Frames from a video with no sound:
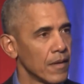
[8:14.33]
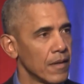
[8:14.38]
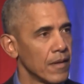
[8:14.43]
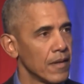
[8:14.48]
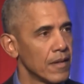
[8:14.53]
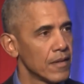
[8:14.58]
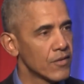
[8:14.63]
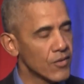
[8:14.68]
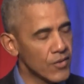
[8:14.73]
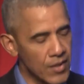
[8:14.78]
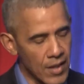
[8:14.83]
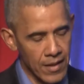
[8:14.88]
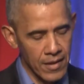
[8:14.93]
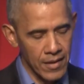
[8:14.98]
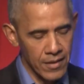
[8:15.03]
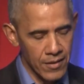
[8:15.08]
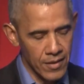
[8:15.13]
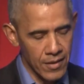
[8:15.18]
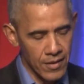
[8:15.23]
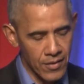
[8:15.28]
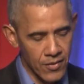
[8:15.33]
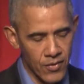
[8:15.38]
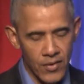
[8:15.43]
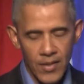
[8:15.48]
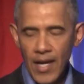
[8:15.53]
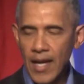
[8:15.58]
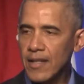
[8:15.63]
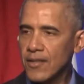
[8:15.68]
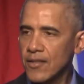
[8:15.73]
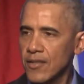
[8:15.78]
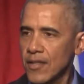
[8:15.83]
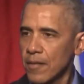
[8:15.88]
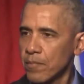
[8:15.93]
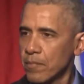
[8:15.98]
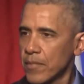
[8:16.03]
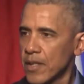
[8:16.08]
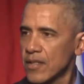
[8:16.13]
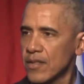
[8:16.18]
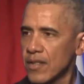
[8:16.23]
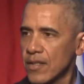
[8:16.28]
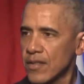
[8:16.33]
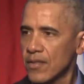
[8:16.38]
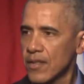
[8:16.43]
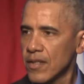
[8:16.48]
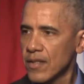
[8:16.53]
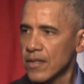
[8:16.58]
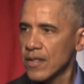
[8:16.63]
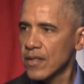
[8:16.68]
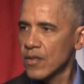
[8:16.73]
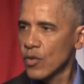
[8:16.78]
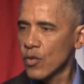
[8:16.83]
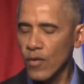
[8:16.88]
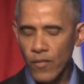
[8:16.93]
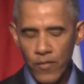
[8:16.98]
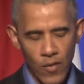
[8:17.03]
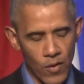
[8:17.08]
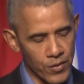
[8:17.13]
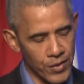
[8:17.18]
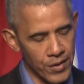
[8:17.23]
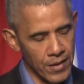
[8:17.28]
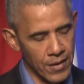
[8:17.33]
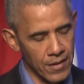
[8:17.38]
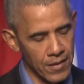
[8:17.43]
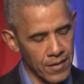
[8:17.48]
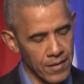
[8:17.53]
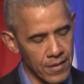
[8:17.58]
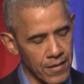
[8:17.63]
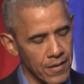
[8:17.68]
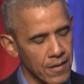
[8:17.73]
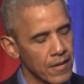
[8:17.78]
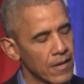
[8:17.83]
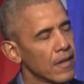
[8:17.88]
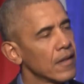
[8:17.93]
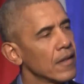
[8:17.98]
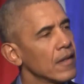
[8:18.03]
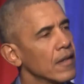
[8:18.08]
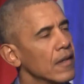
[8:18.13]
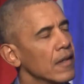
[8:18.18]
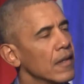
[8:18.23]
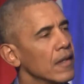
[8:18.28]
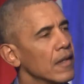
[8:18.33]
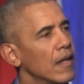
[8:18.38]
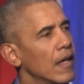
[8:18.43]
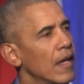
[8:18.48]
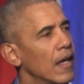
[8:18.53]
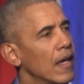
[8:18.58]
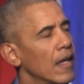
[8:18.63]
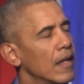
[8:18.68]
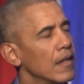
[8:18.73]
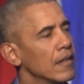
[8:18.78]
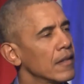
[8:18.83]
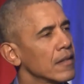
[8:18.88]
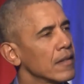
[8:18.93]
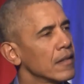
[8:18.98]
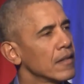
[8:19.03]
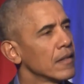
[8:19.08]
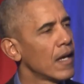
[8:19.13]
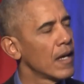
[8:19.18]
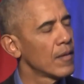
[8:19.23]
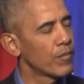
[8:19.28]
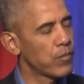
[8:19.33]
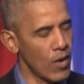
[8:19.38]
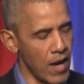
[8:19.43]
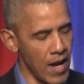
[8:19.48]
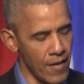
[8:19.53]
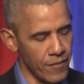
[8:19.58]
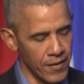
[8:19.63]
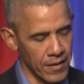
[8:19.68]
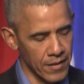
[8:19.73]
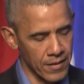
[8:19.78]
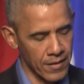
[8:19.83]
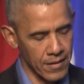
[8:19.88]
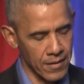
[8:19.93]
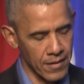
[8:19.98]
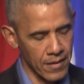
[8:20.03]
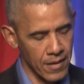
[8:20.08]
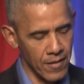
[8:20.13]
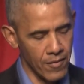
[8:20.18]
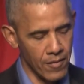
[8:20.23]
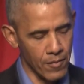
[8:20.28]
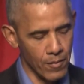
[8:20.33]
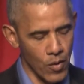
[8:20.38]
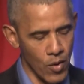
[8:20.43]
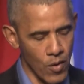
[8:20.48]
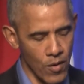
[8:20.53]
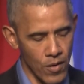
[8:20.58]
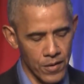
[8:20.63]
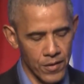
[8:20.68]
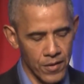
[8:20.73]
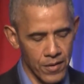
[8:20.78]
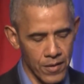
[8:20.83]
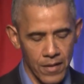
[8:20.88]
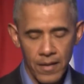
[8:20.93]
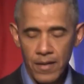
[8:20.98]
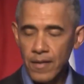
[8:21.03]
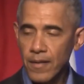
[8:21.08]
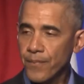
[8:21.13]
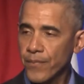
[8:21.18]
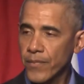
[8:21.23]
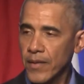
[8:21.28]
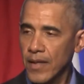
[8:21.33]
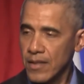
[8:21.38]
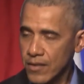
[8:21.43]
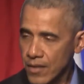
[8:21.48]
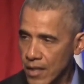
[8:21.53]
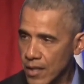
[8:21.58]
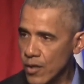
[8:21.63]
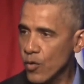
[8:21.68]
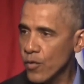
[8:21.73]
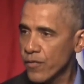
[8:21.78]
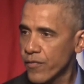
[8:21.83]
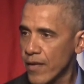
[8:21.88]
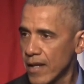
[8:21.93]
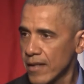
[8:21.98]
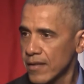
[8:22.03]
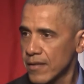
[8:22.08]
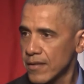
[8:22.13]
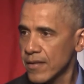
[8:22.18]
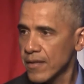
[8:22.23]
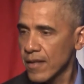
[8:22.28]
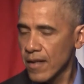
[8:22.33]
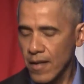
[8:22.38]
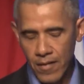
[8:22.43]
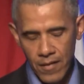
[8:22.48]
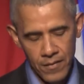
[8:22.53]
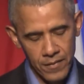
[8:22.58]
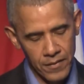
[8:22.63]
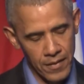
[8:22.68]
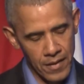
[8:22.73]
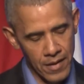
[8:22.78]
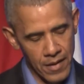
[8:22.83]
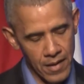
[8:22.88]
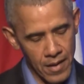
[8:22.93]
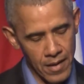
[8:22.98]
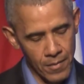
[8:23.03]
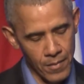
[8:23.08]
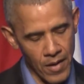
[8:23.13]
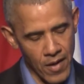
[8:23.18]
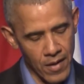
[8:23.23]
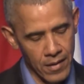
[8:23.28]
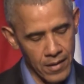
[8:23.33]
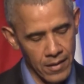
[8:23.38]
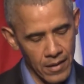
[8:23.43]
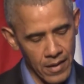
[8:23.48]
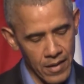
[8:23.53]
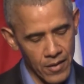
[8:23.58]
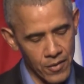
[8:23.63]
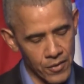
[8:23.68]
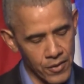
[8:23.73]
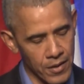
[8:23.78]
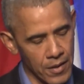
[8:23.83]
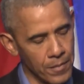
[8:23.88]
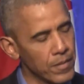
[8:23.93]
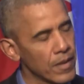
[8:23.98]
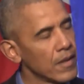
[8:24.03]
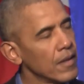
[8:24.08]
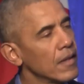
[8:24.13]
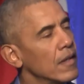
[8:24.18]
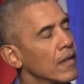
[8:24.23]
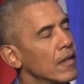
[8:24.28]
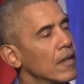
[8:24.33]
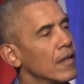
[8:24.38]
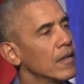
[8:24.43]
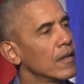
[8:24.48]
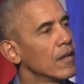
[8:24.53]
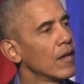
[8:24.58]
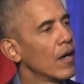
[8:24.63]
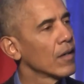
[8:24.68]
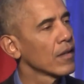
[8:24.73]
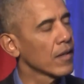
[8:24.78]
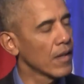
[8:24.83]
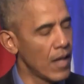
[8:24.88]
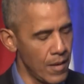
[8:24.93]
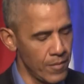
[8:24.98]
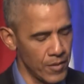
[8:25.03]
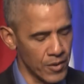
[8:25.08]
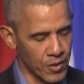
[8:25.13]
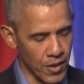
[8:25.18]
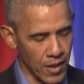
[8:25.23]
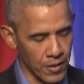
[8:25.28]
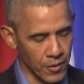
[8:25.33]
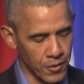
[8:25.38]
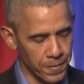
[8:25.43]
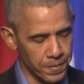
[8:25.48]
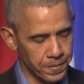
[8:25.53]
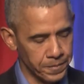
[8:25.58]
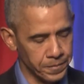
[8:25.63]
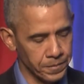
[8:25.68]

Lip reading: And cities and states and businesses and universities and nonprofits have emerged as the new face of American leadership on climate change.